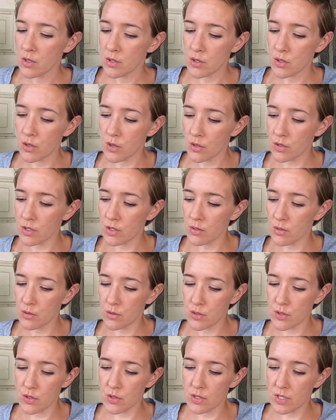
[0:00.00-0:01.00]
to yours in
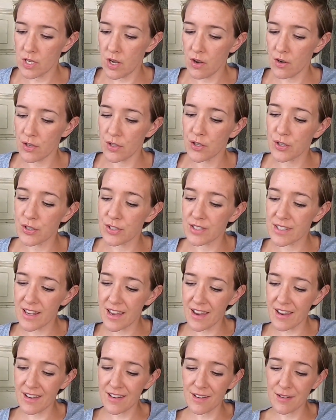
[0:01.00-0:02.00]
New Jersey on a good
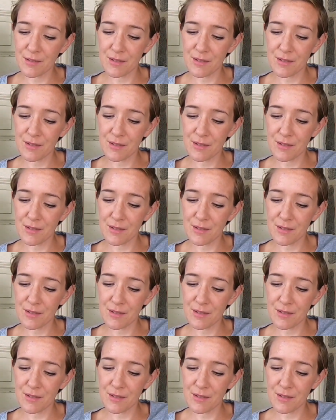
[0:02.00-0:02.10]
day,